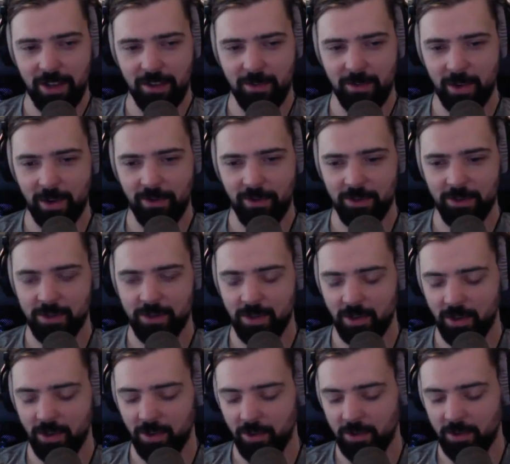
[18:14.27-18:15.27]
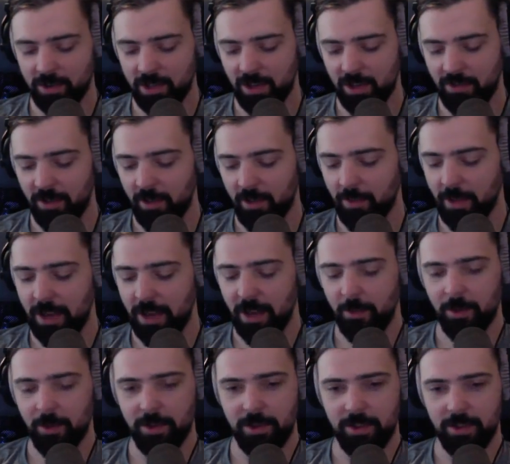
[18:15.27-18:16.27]
when I first started gluing stuff up,
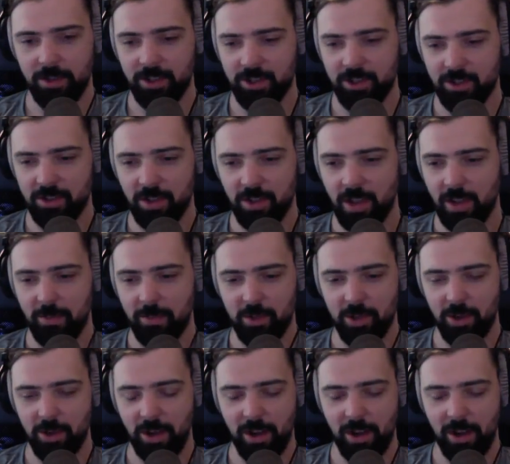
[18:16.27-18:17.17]
I'm sure I